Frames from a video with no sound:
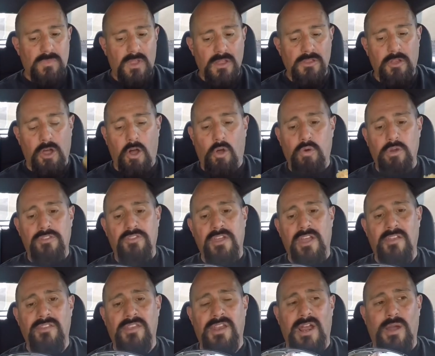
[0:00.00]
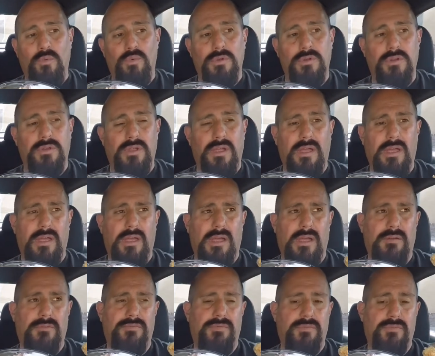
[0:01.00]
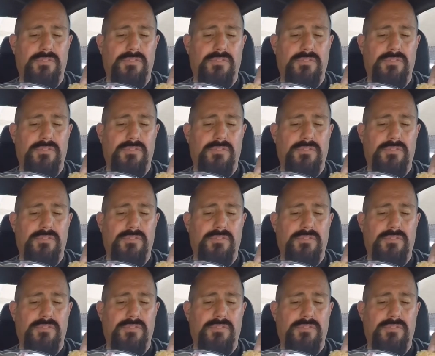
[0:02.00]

And the only thing that I would have